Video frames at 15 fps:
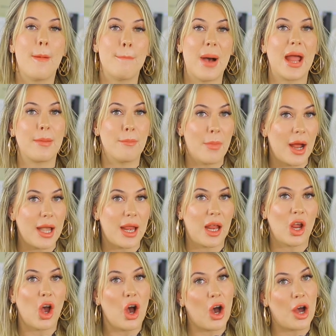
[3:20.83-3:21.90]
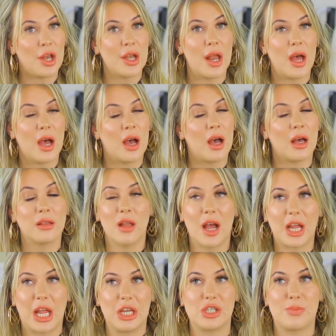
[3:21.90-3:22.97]
my money on uh,
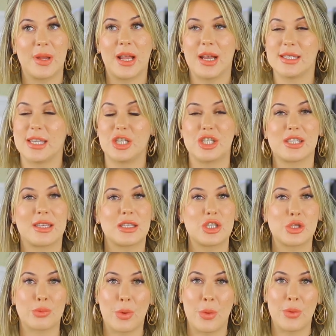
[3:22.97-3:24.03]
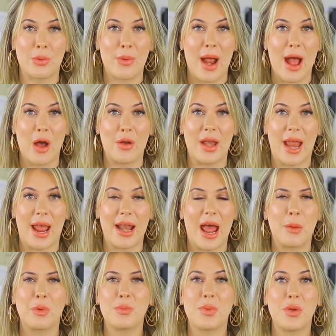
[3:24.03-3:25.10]
luggage because it just gets thrown around and I would